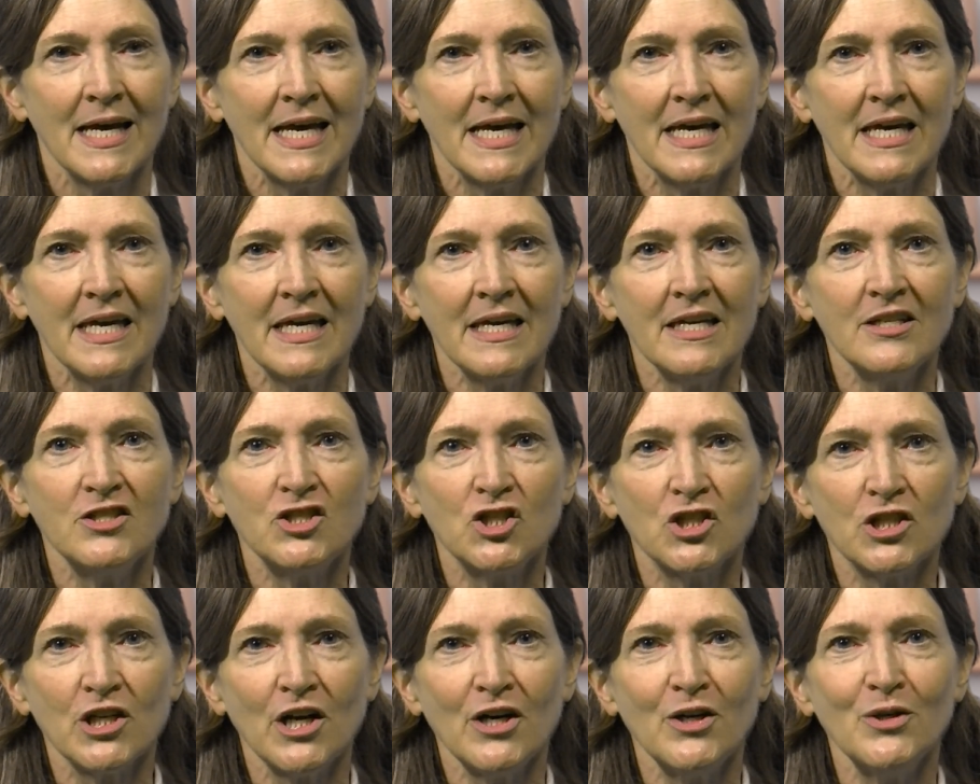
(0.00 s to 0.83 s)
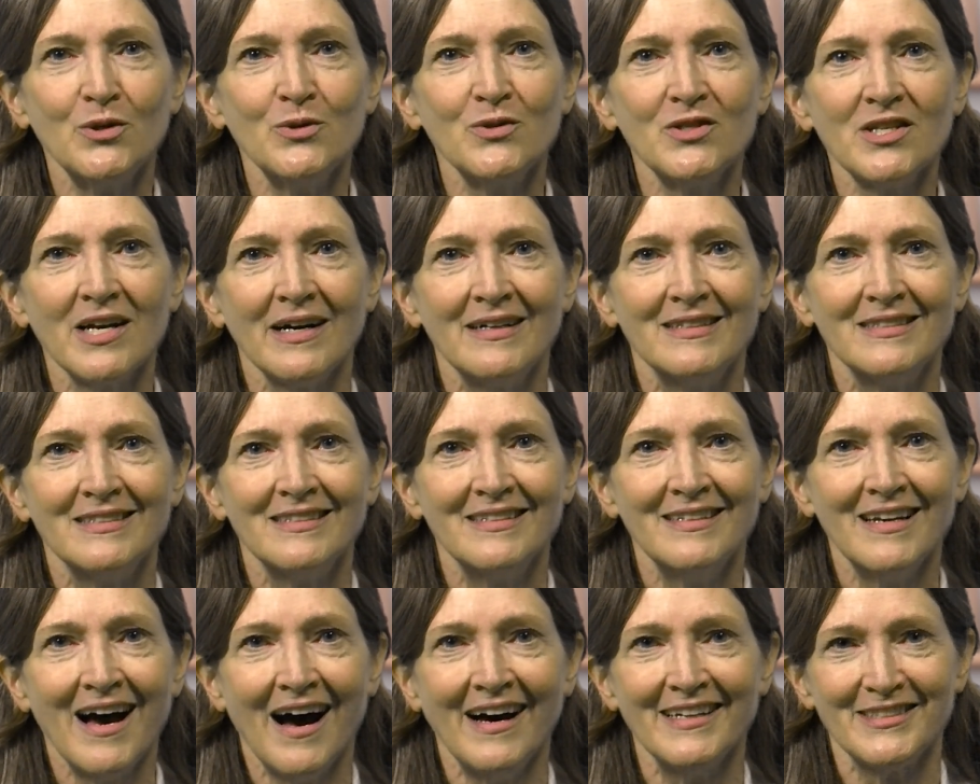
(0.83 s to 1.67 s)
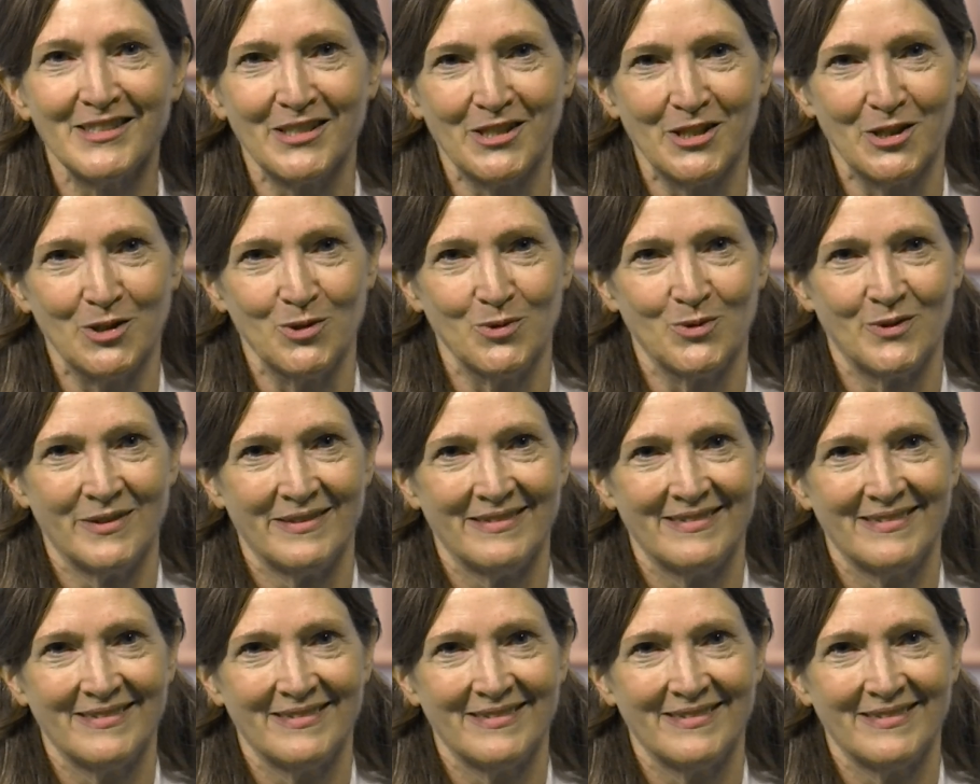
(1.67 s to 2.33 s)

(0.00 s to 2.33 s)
He chose not to.